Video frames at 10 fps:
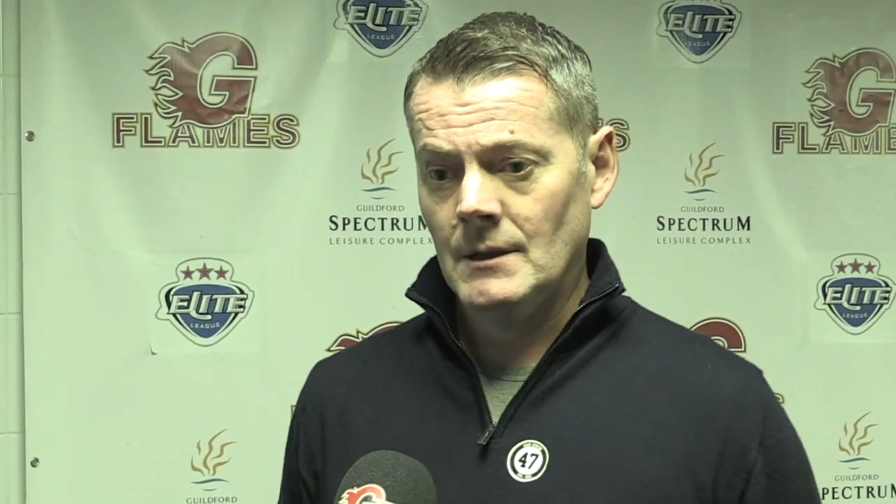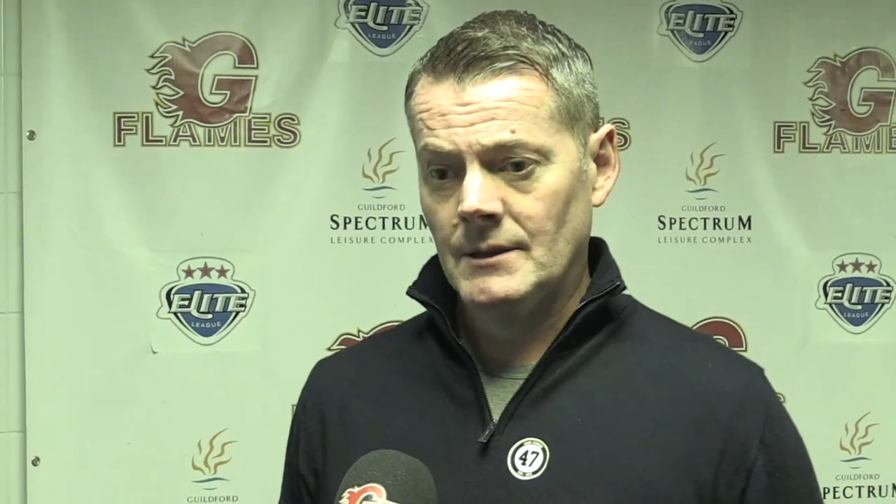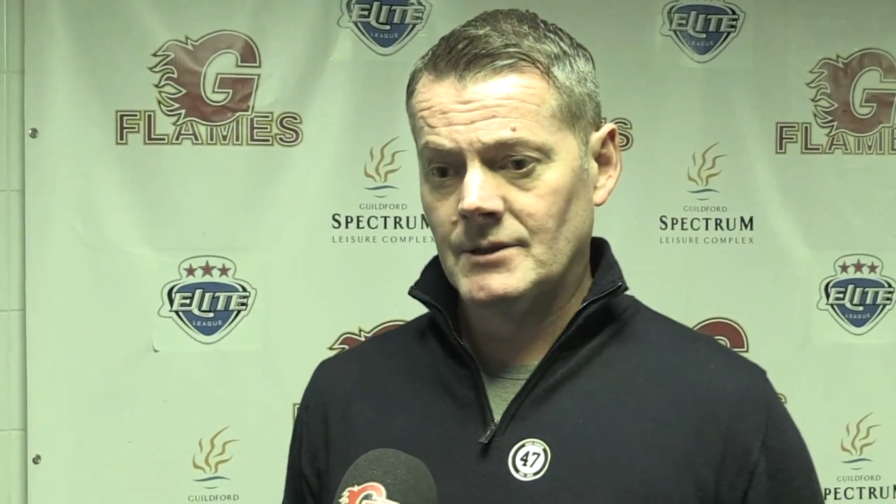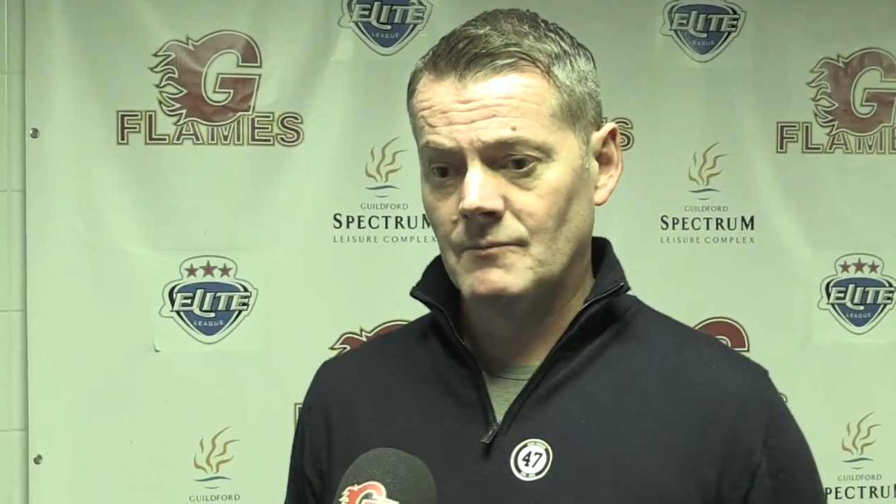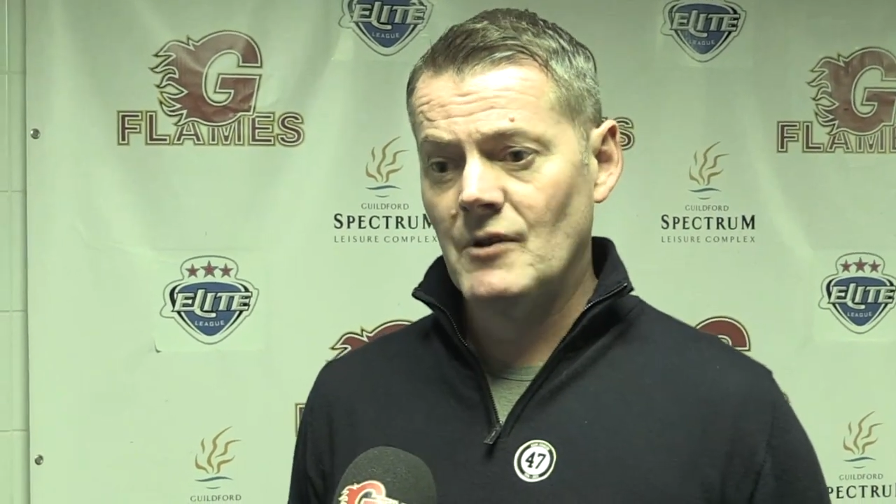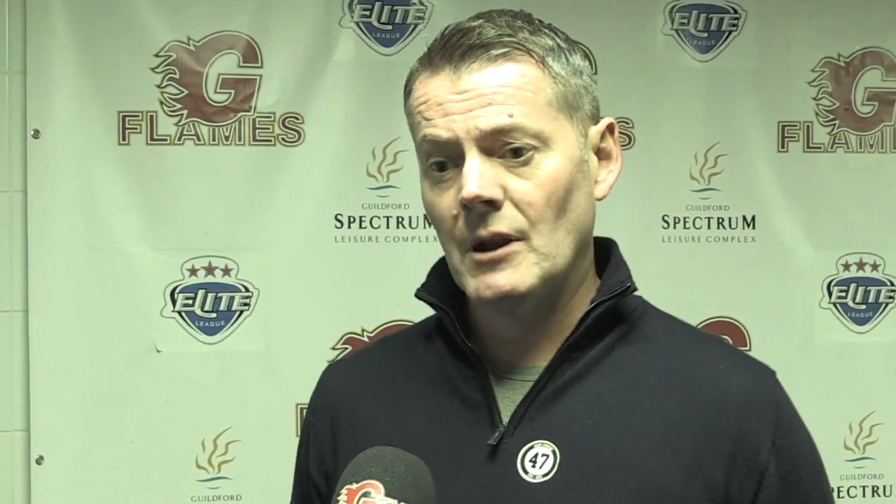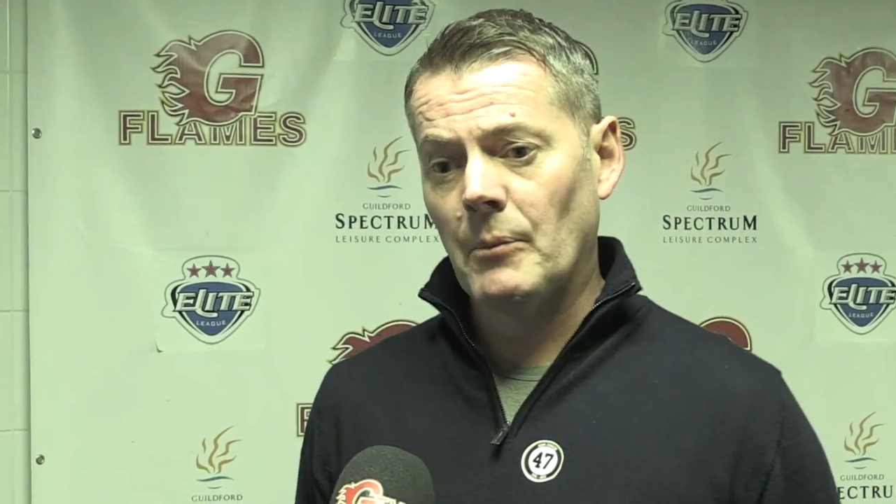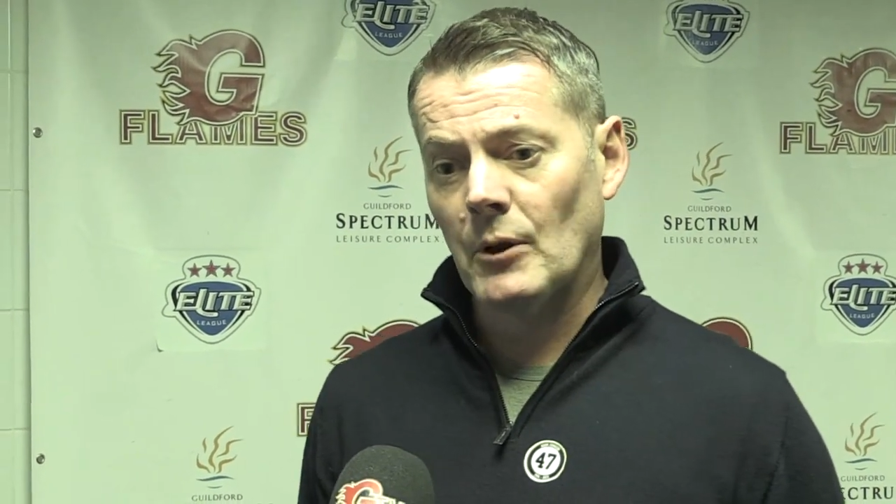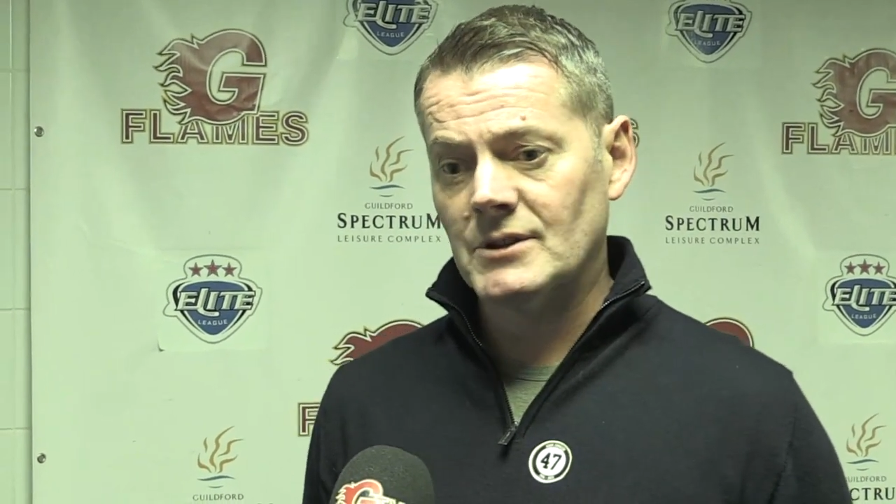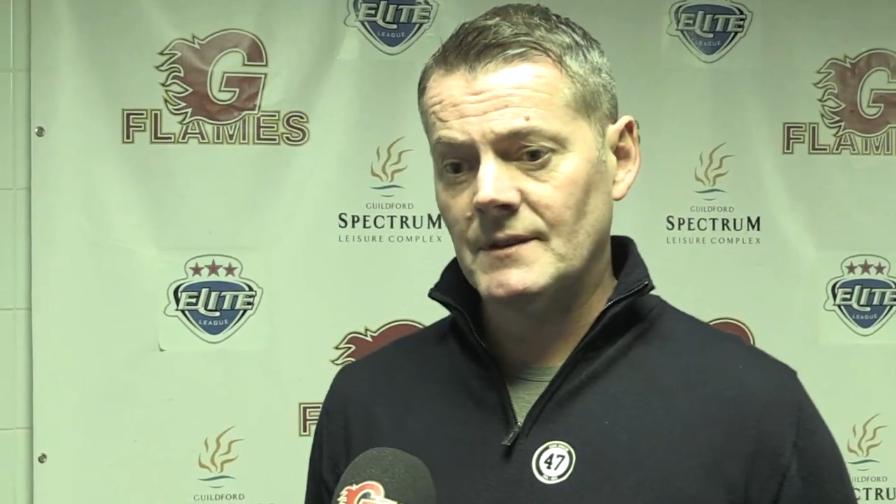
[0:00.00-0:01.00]
there's some real
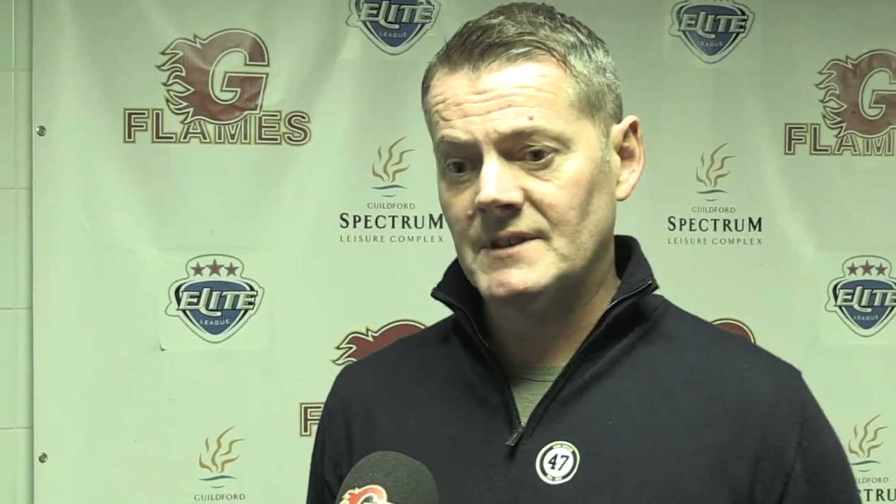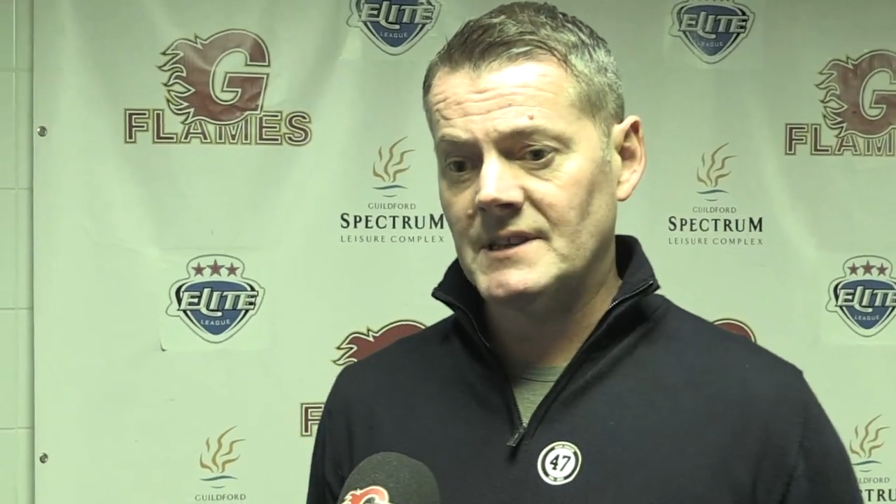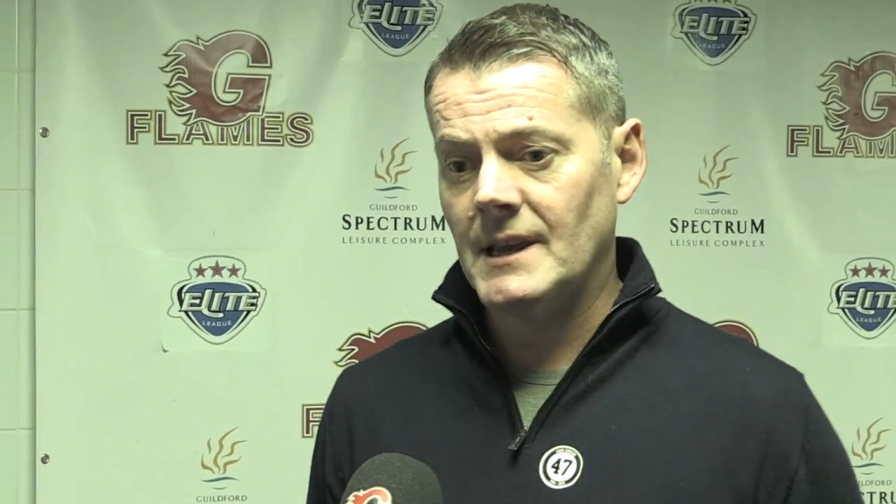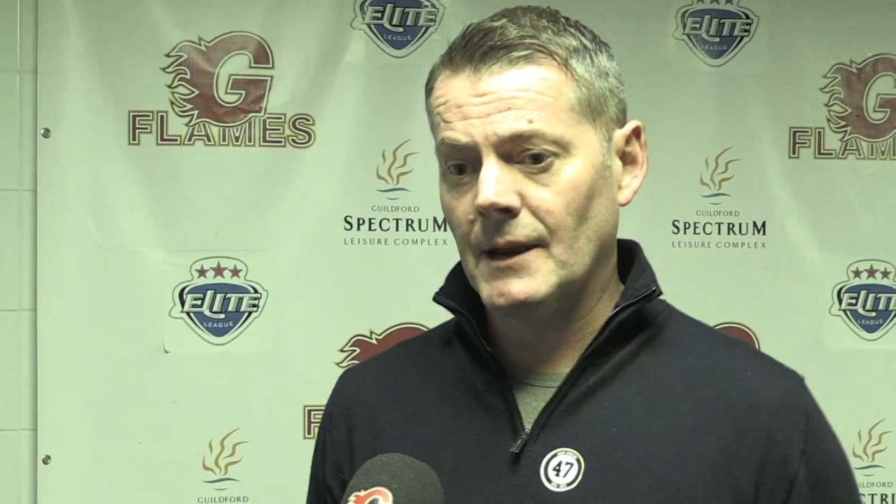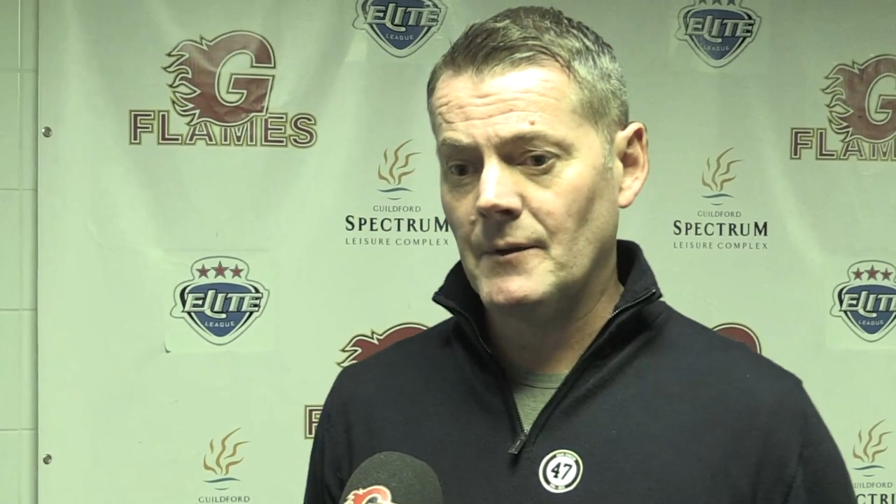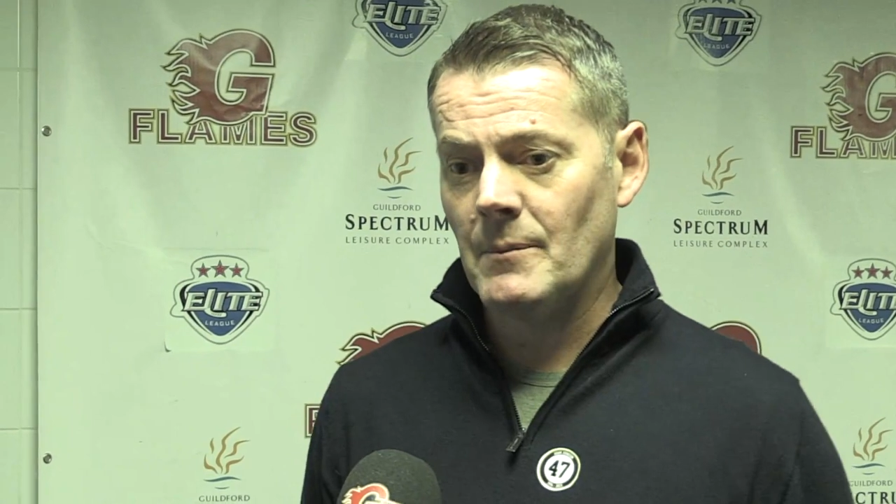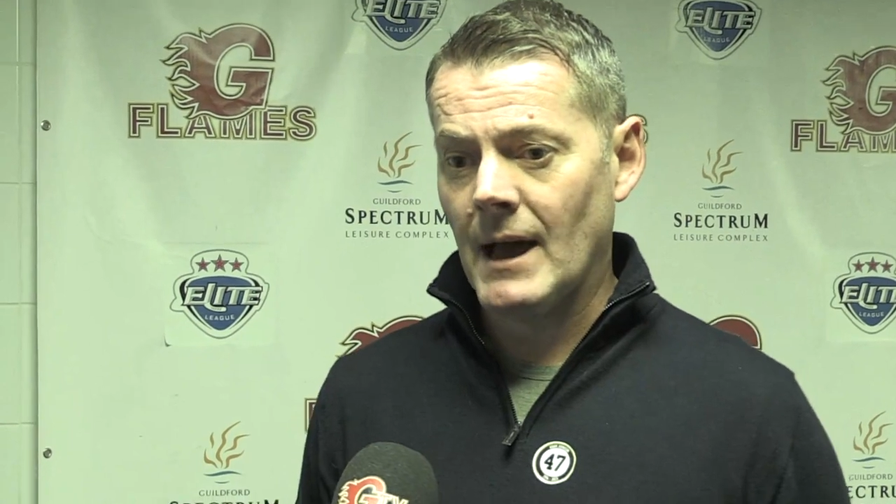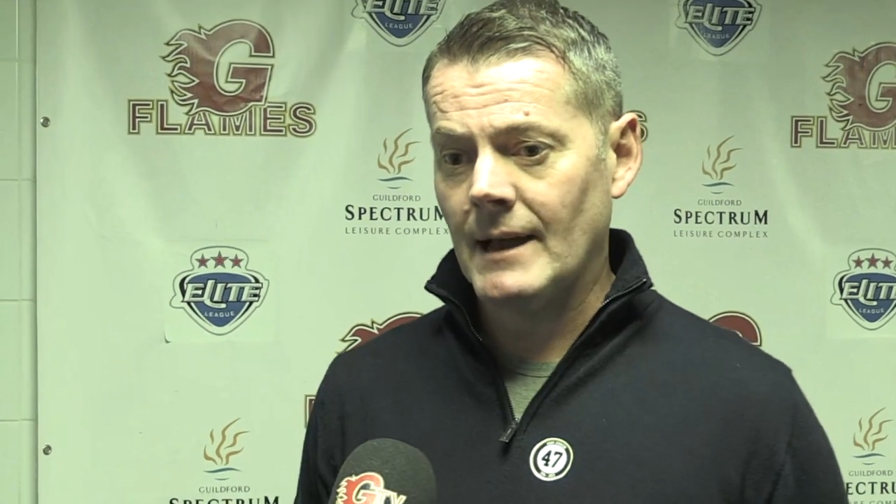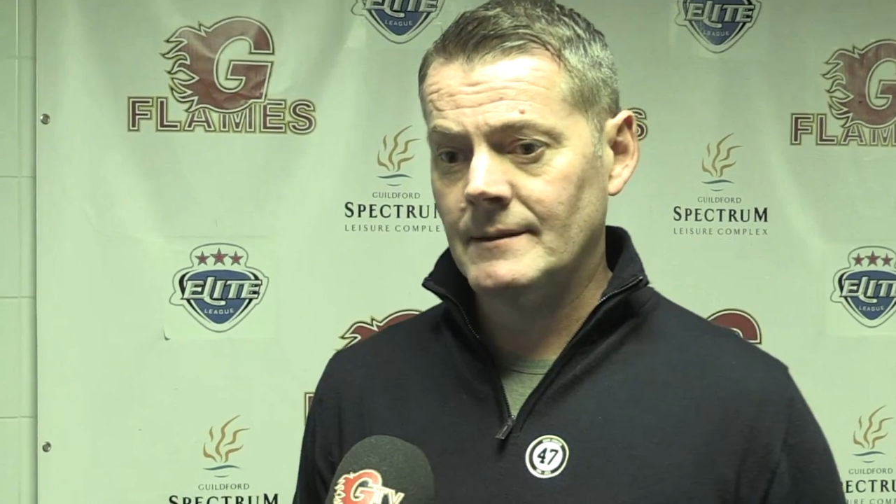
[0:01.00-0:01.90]
positives to take from that.